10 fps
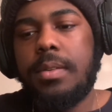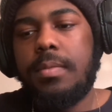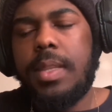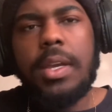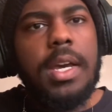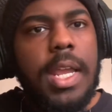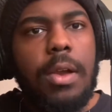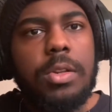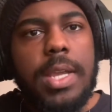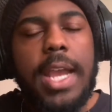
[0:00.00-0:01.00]
they're good
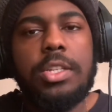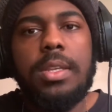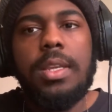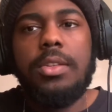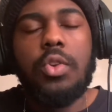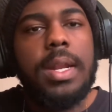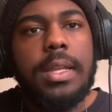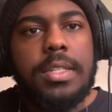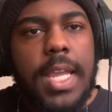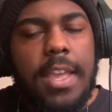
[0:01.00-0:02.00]
heroes. They're actually trying
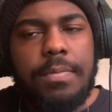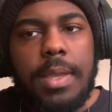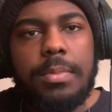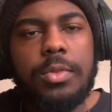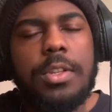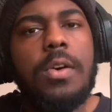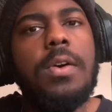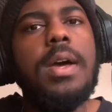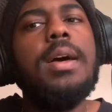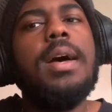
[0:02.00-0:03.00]
to save people,
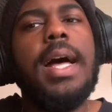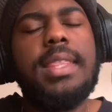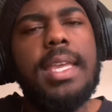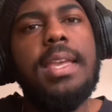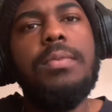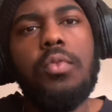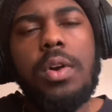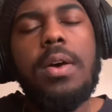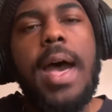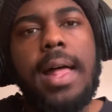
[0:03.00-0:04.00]
so I think he
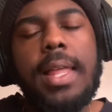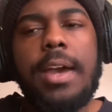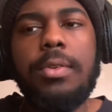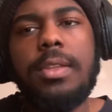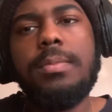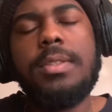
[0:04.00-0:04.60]
will ally with them,